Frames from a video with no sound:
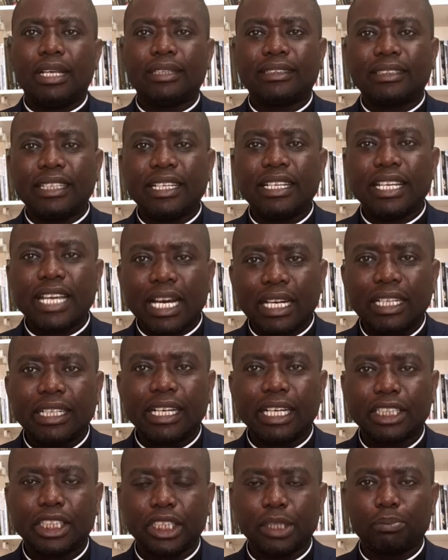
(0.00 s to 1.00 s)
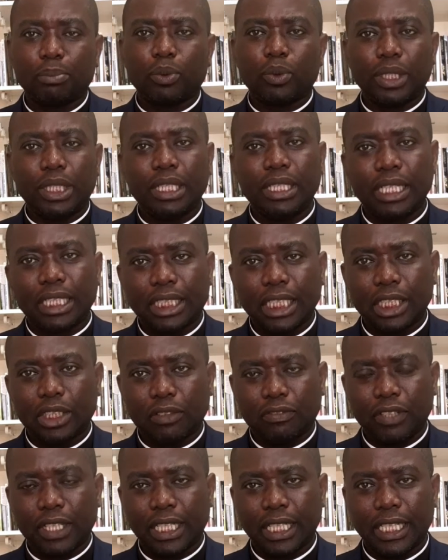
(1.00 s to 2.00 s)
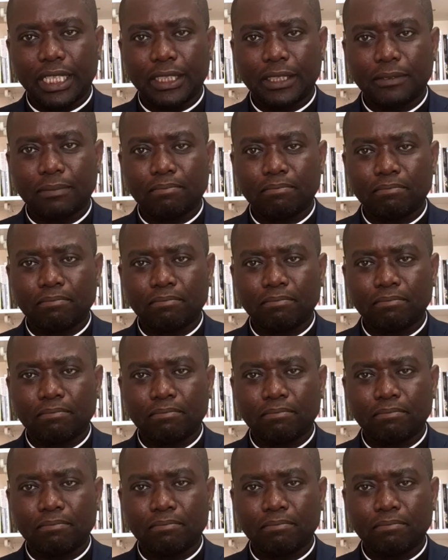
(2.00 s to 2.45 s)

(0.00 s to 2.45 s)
senior leadership within the Church of England.